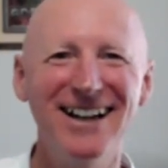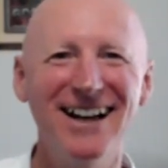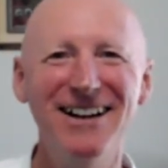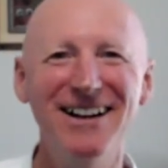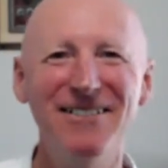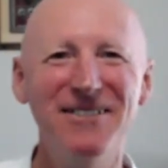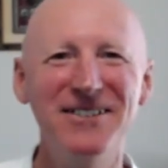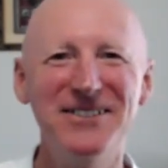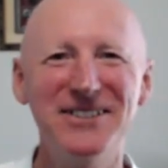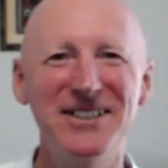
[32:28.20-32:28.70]
It
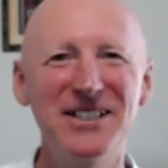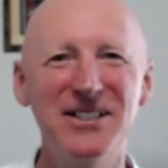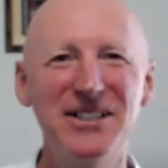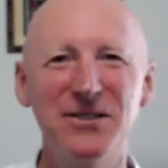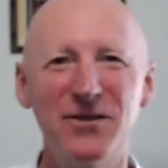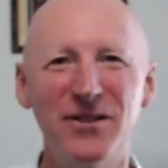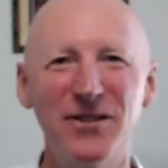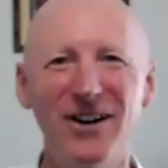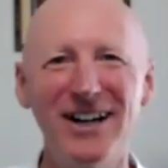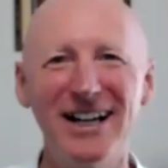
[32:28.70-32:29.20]
was
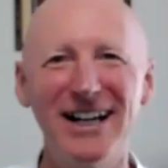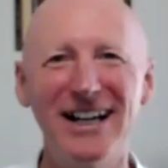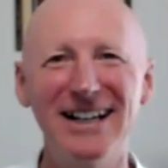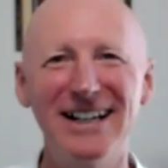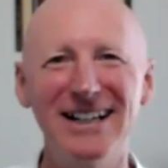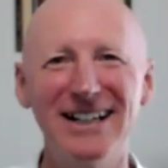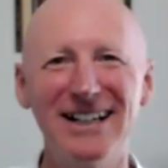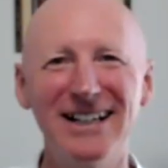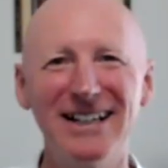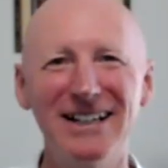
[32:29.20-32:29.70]
this fight.
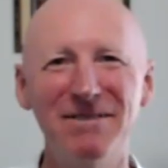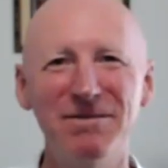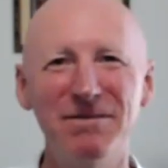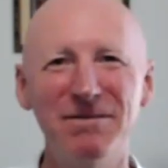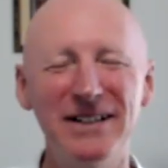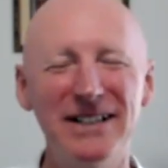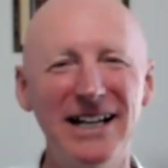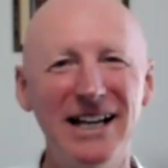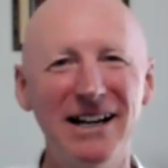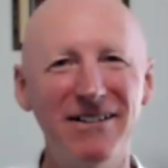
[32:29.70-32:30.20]

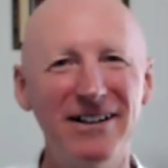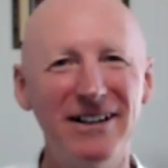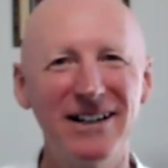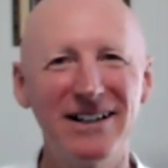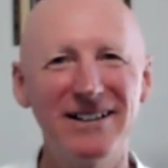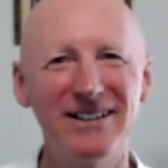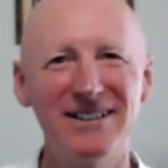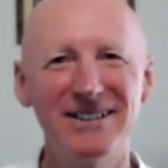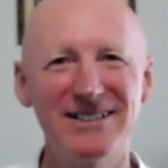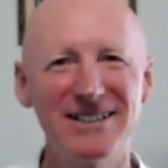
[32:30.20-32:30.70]
And now I
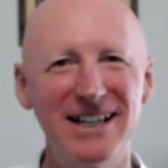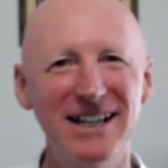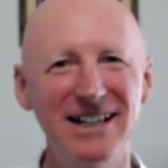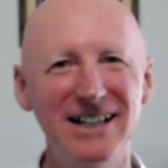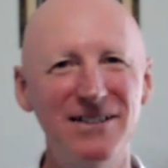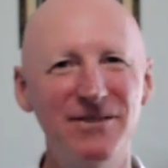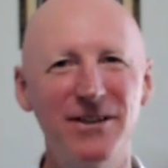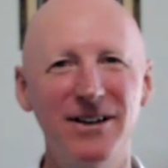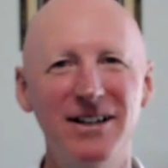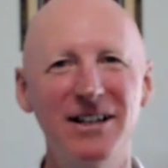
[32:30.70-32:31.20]
understand
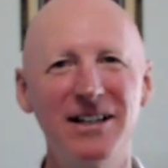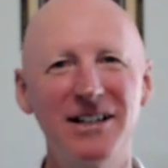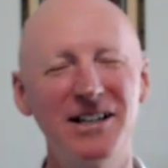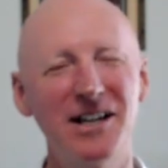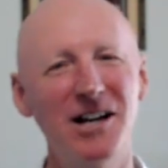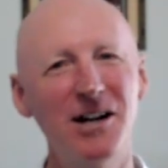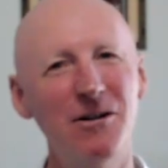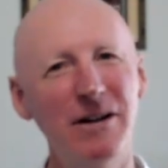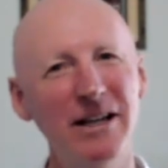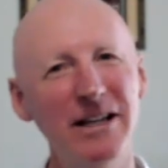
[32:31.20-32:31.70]
if I let
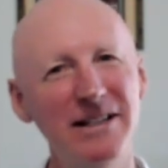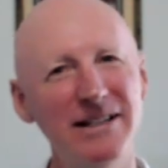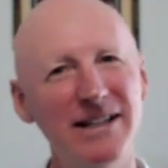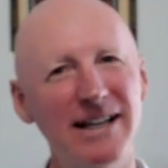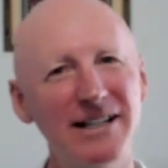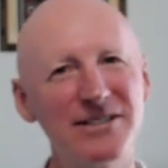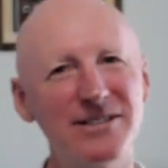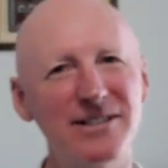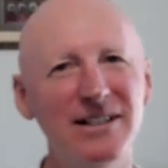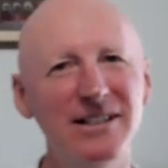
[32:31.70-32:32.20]
go, it
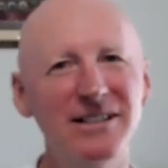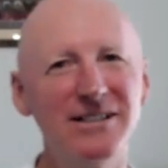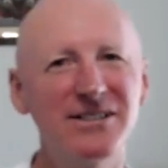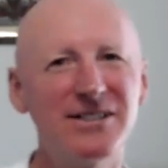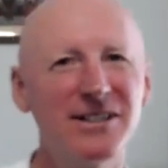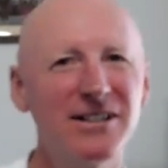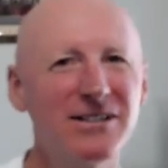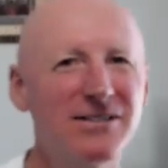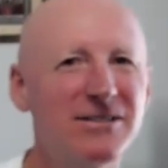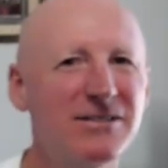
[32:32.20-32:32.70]
naturally
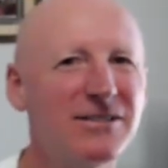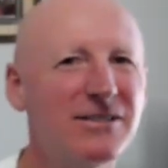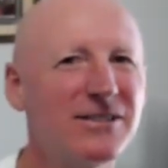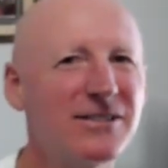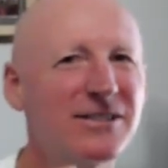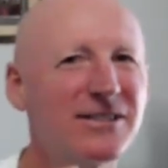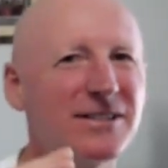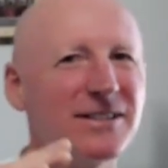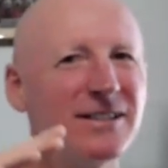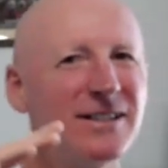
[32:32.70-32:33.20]

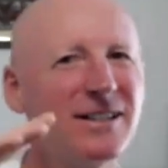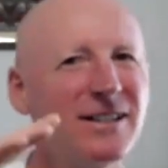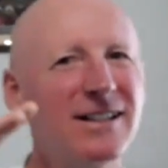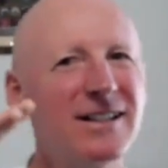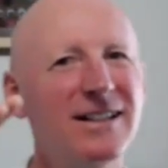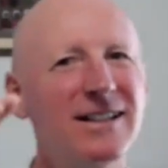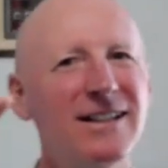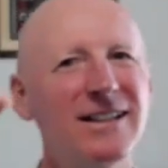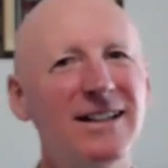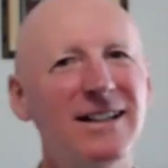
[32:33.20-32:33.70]
circles.
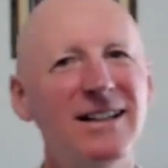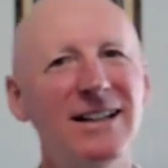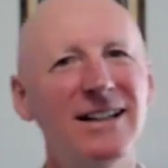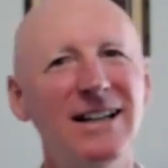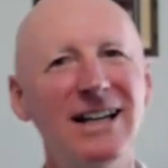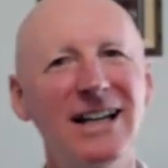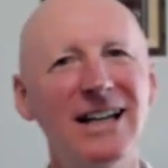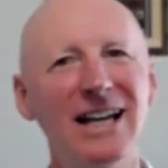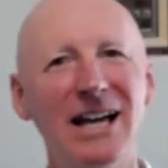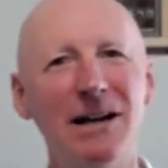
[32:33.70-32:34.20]

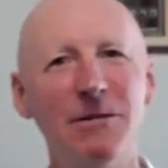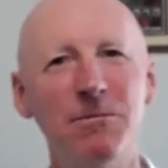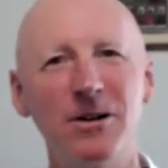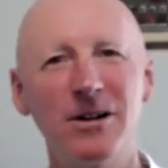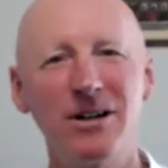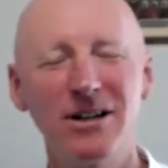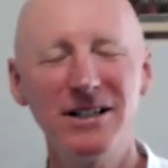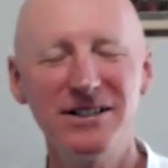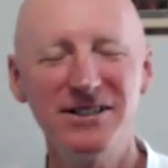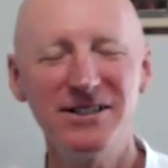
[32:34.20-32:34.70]
And what
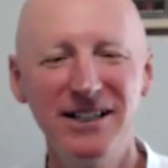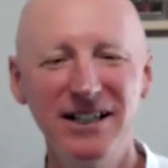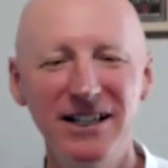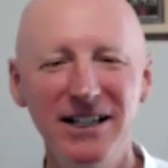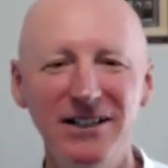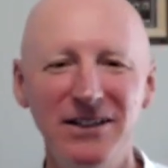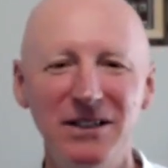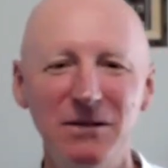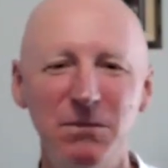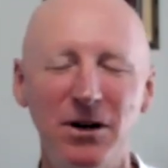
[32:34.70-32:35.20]
I see
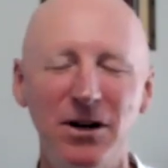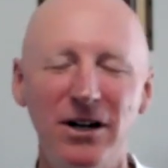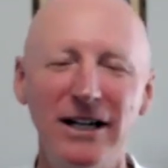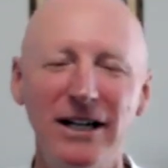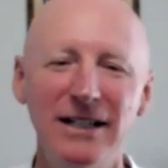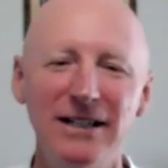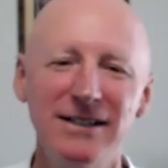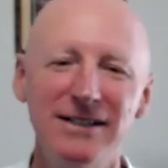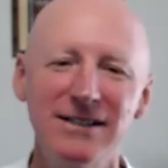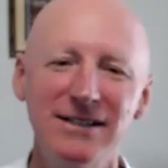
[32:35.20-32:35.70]
in the
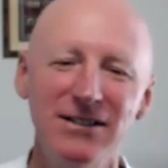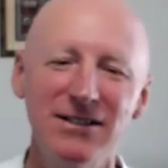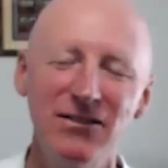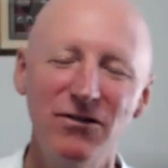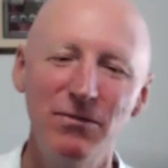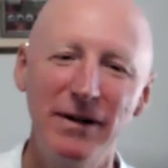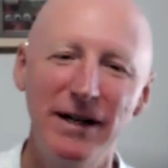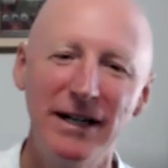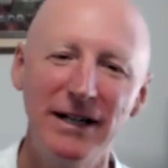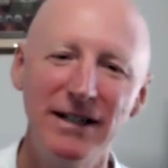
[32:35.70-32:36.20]
minds of
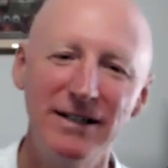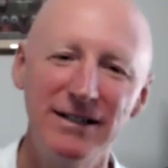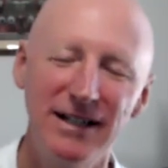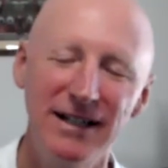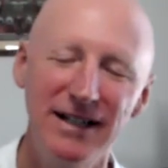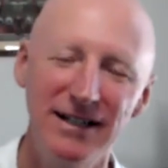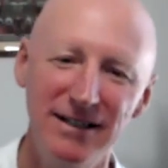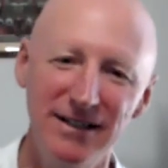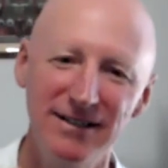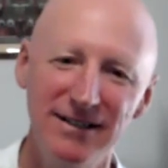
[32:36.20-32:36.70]

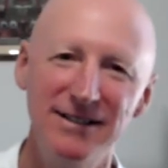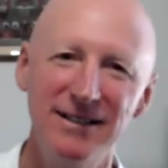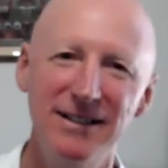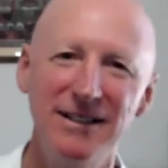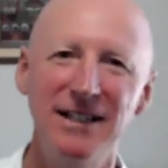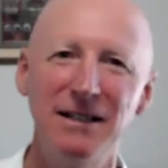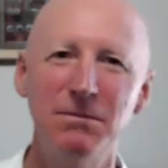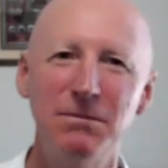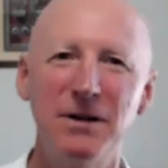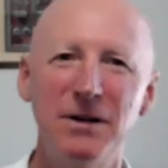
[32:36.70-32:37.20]
meditators
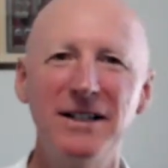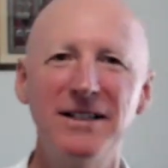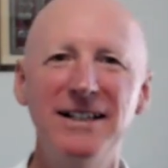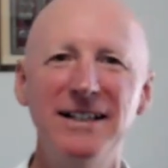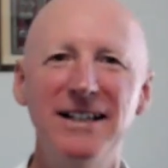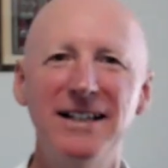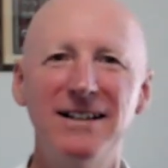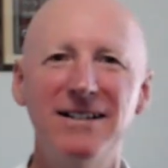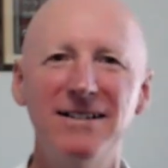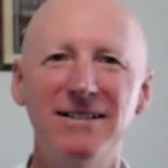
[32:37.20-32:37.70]
in
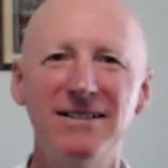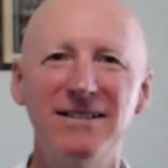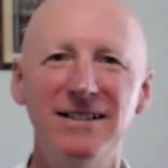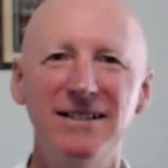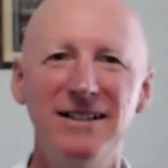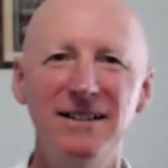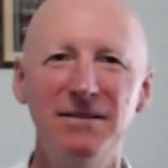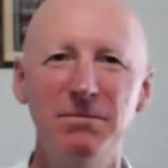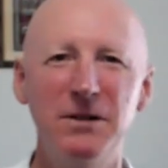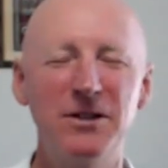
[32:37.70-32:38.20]
MIDL,
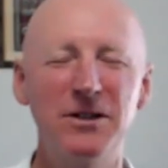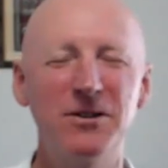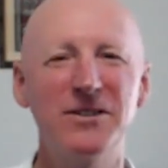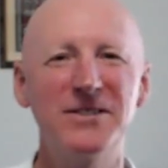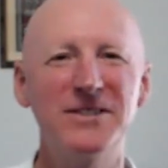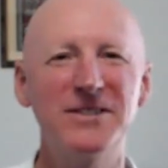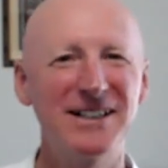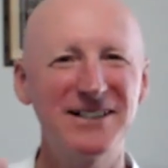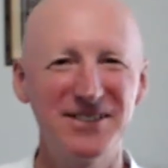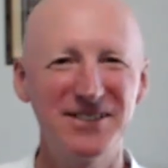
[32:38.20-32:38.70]

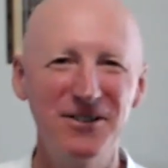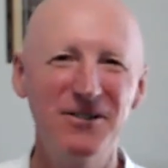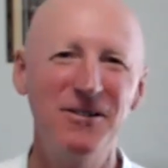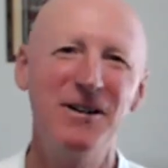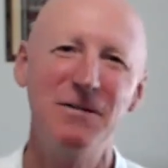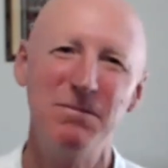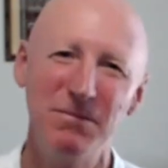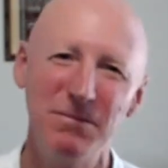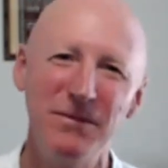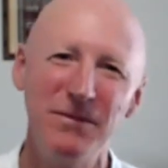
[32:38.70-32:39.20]
because that's who
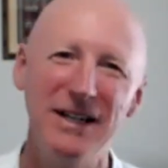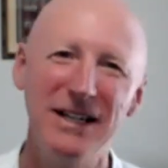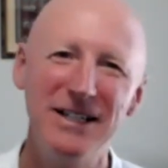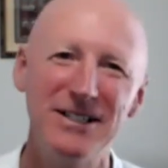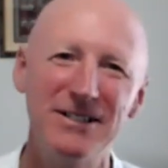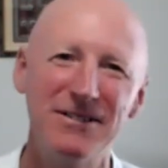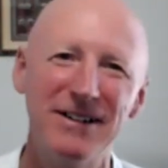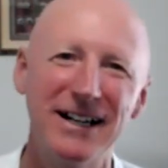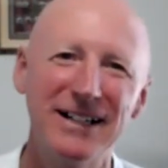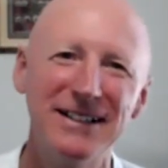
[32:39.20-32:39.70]
I'm
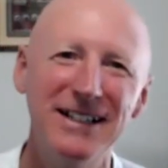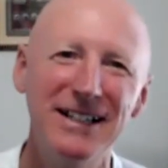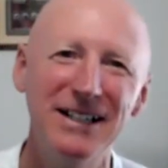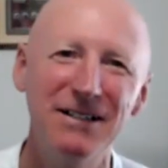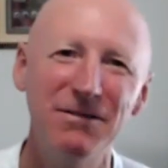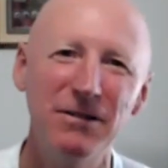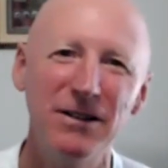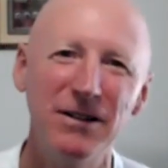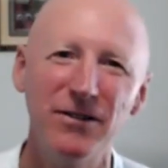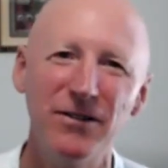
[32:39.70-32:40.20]
interacting
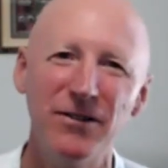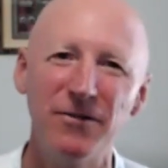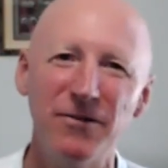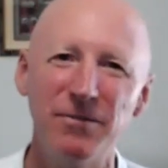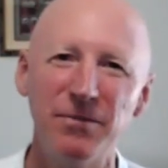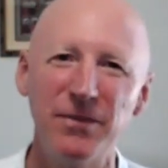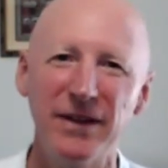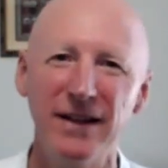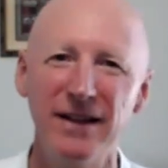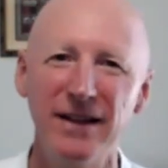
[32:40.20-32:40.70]
with,
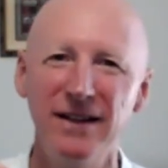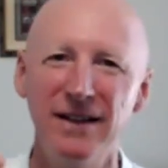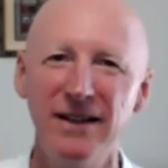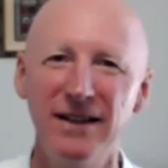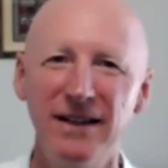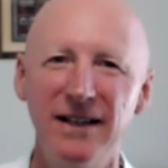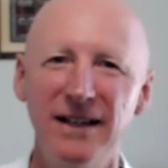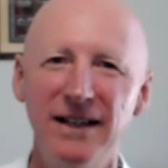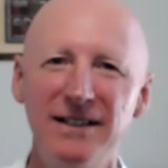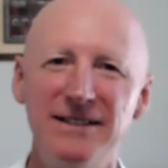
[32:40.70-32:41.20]

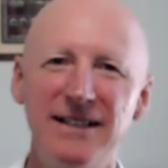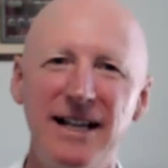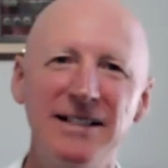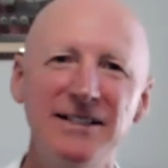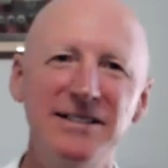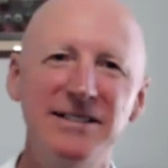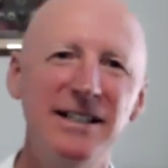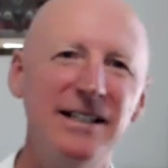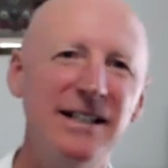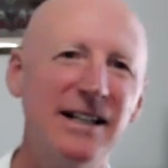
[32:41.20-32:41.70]
is
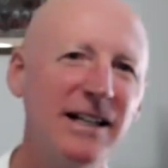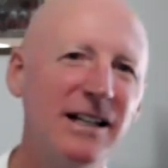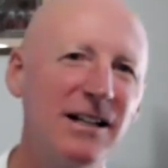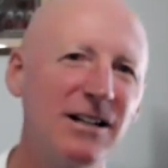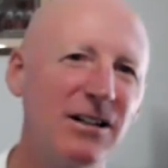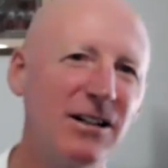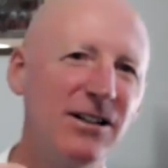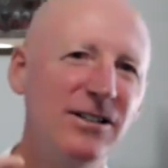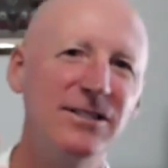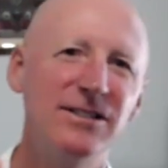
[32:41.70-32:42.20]
as they're getting
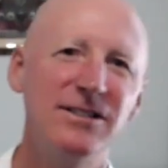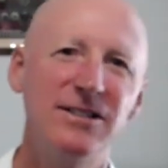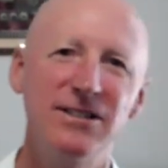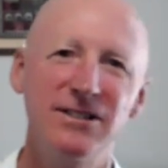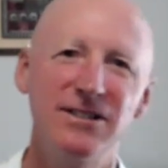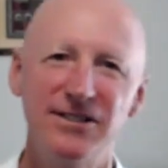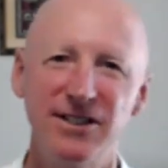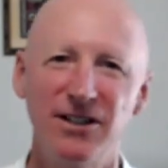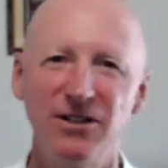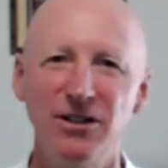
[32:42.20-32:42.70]
closer to
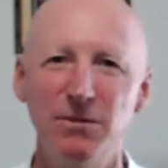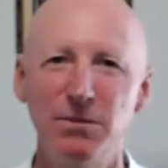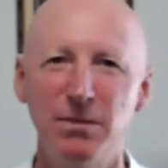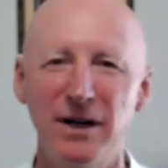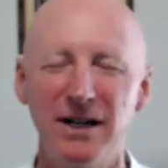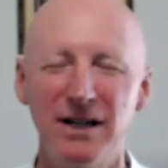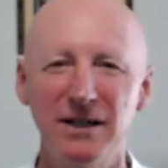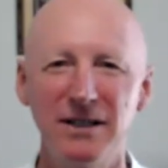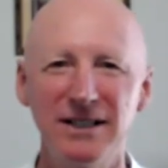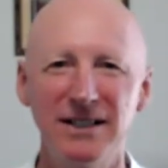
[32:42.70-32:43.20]

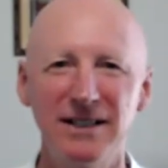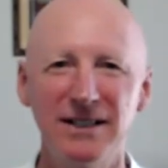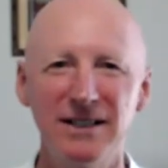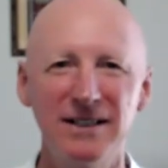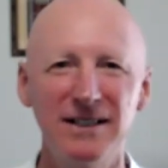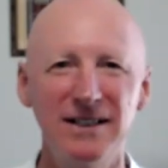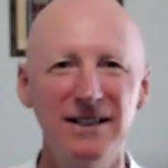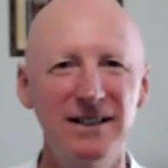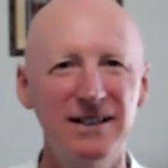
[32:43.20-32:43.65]
Sotapanna,